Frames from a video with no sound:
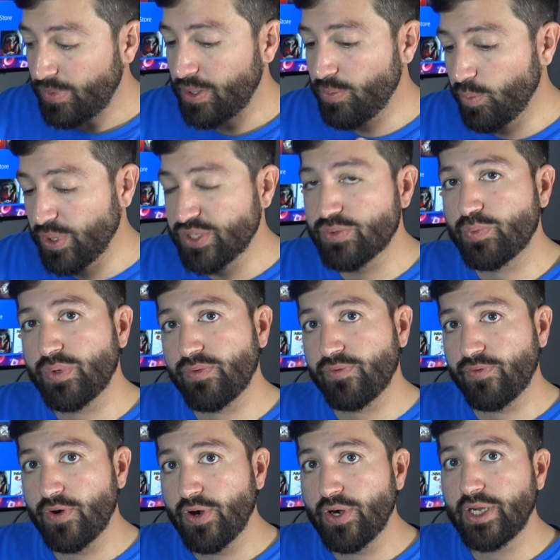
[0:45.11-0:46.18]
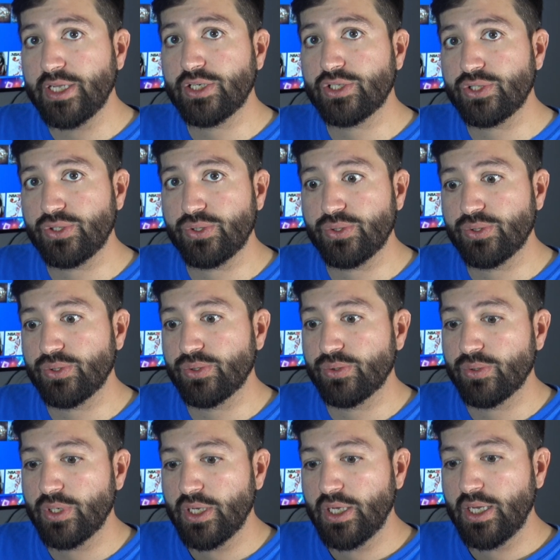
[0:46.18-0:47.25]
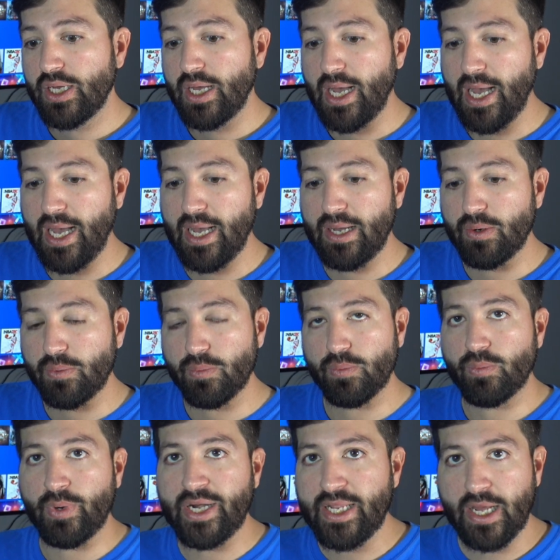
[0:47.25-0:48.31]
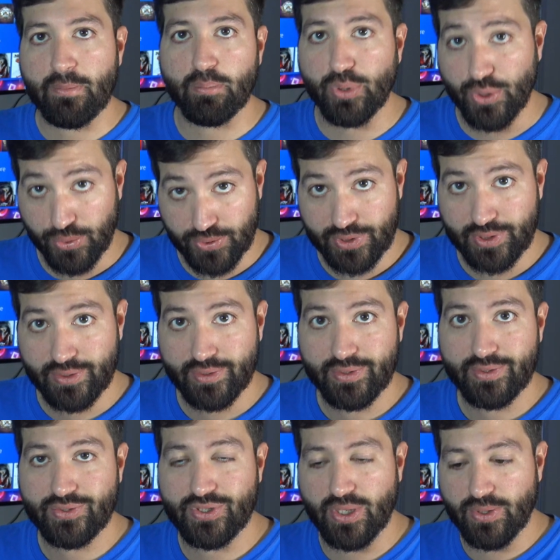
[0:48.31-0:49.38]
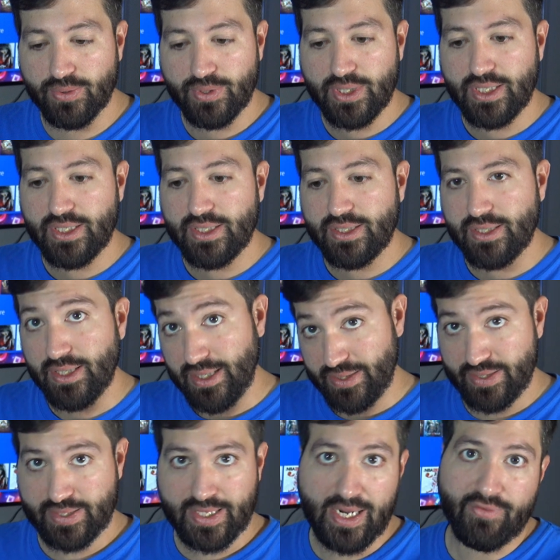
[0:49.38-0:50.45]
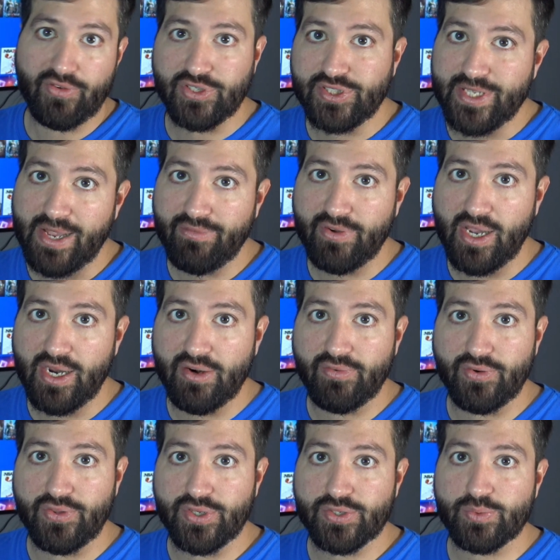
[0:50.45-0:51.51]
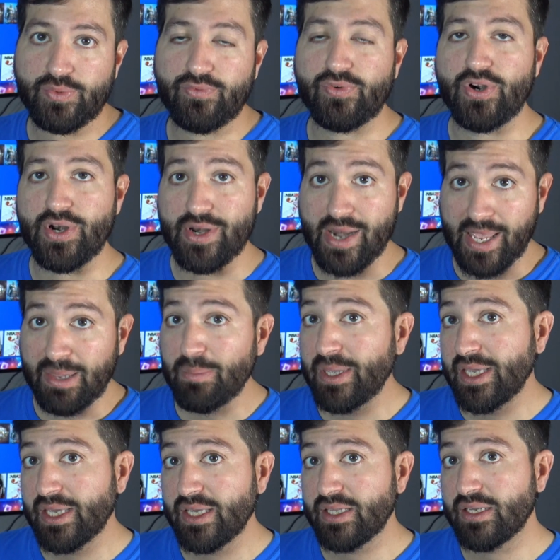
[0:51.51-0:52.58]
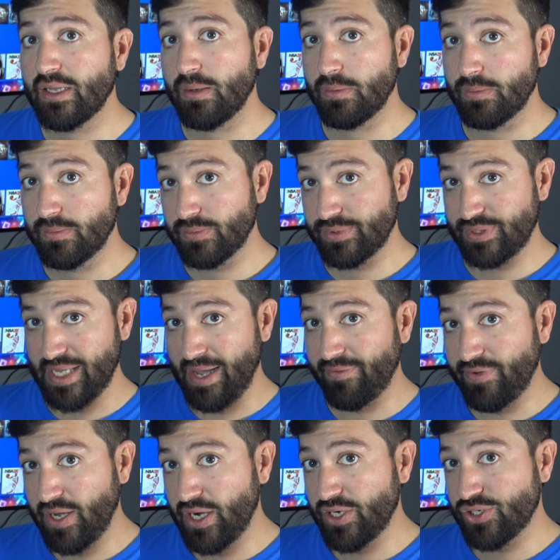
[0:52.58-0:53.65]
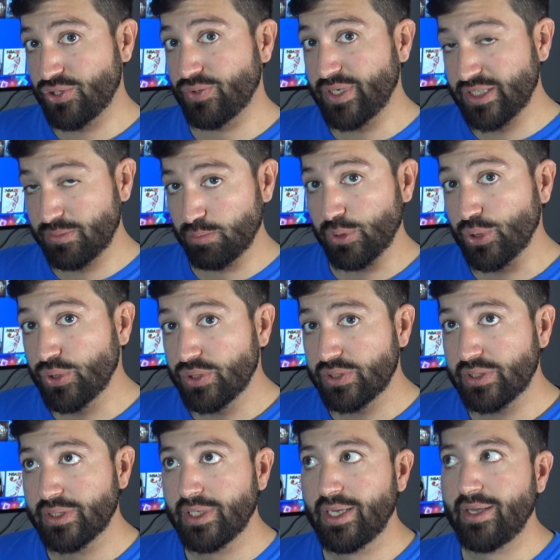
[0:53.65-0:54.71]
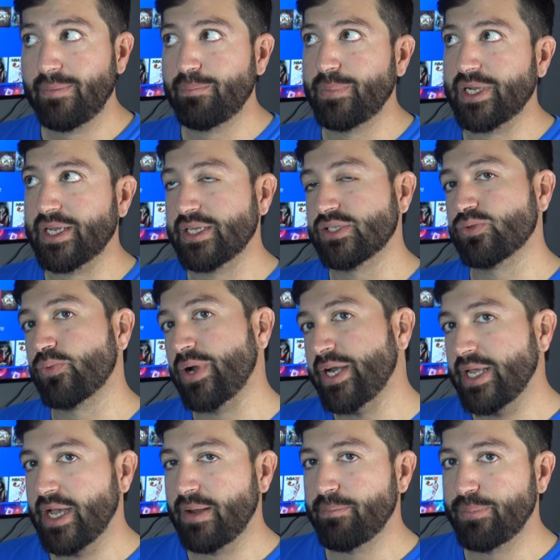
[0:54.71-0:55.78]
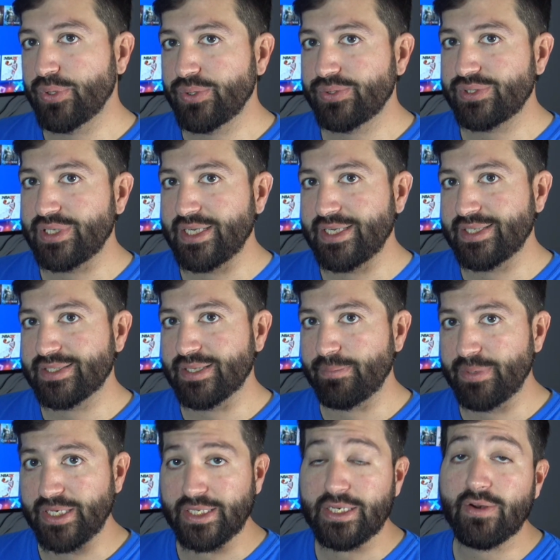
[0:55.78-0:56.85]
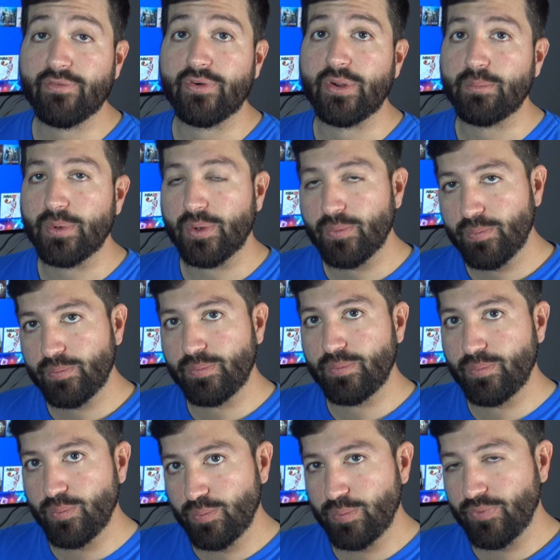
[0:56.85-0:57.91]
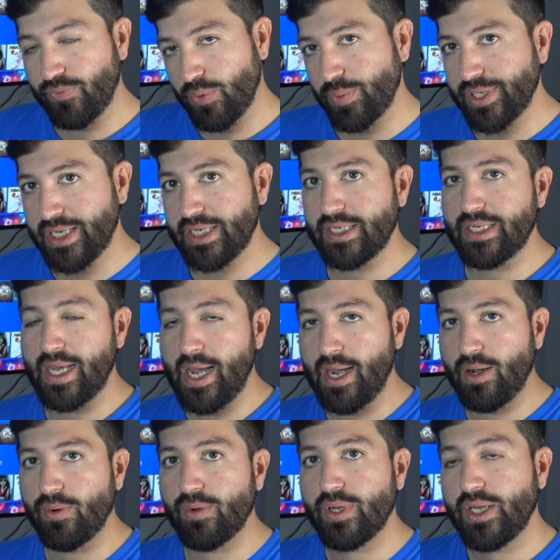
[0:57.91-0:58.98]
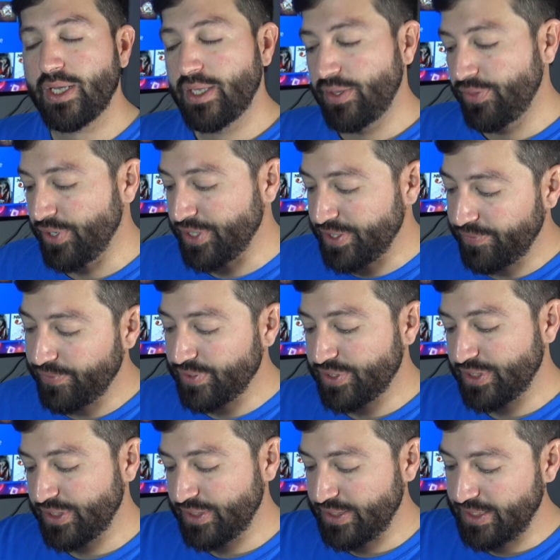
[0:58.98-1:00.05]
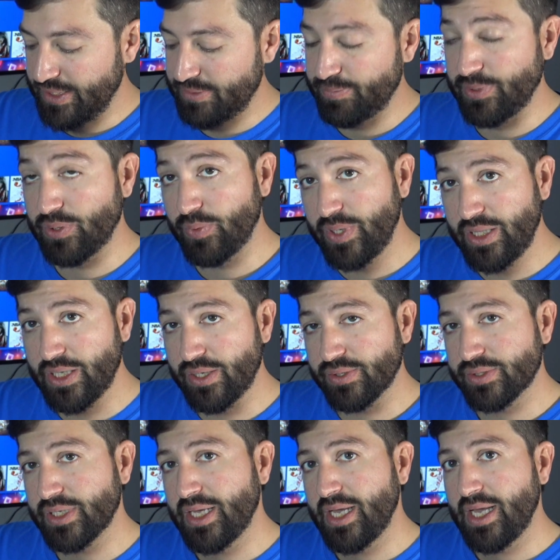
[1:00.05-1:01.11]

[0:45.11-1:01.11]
was referring to uh, Radeon Boost. So it's kind of on Sapphire for this one for naming it Sapphire Trixx Boost because Radeon Boost is a bit different. But before we get into how the differences is between those,